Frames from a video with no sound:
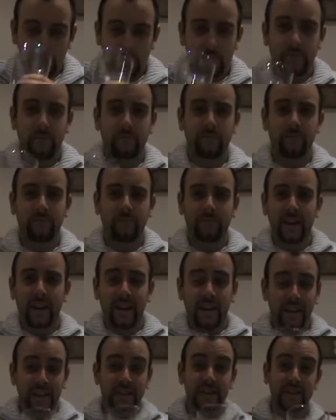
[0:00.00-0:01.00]

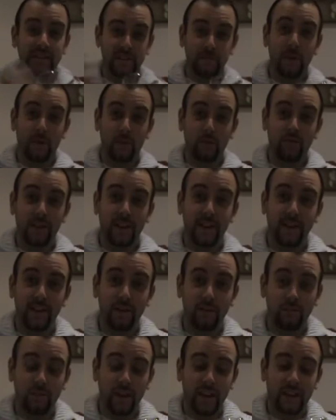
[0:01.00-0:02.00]
It does smell
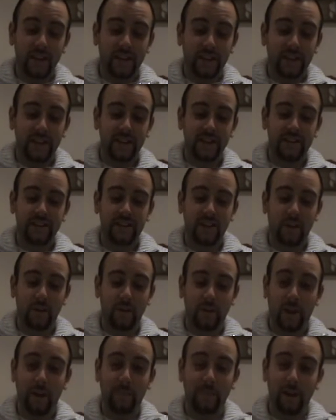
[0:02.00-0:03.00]
really, really nice,
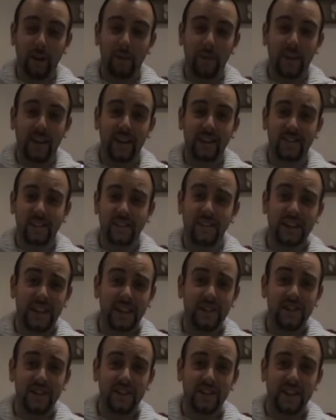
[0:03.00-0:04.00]
so I'm hoping it does
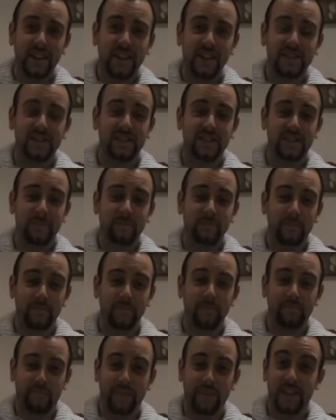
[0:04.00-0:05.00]
actually taste
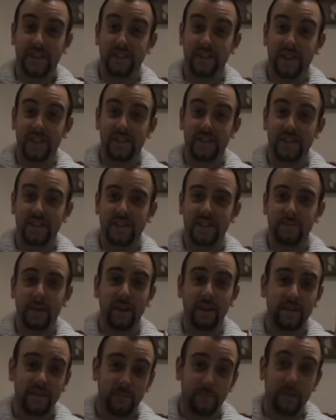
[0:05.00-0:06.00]
as nice as it
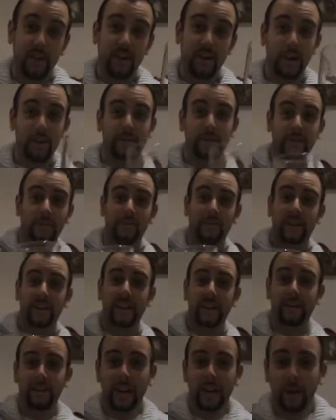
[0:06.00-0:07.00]
smells, but I'm going to find
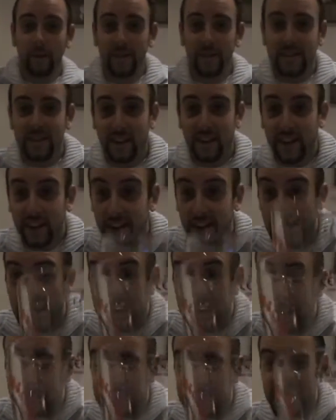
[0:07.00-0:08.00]
out now, aren't I?
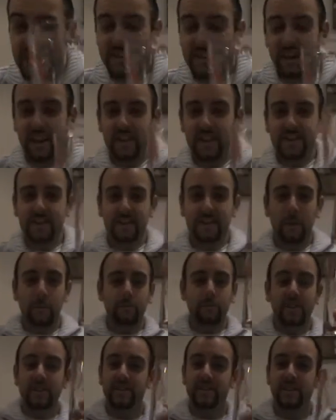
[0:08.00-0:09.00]
Cheers, guys!
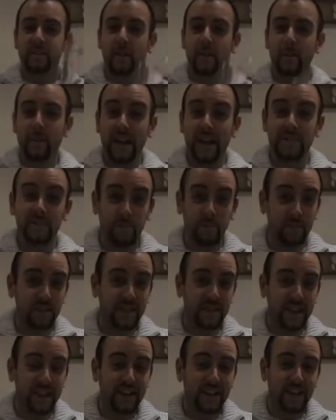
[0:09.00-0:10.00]
Here's to Aspall
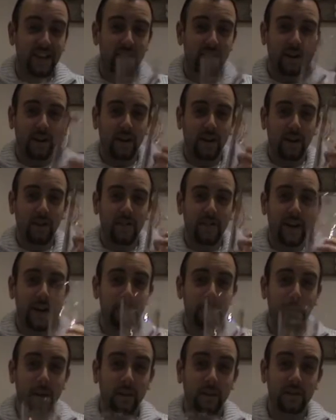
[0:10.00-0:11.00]
take on their
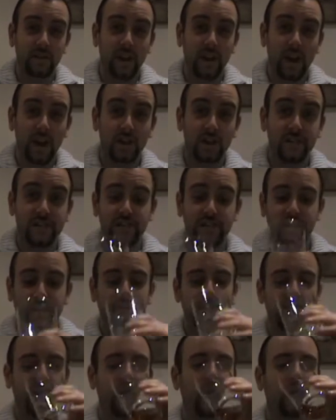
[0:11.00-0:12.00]
mulled
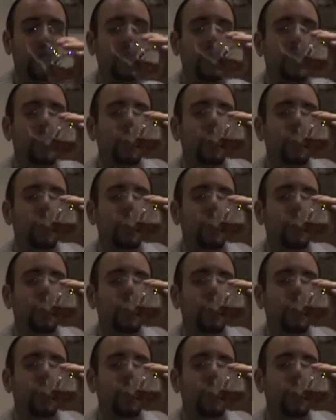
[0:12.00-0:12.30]
cider.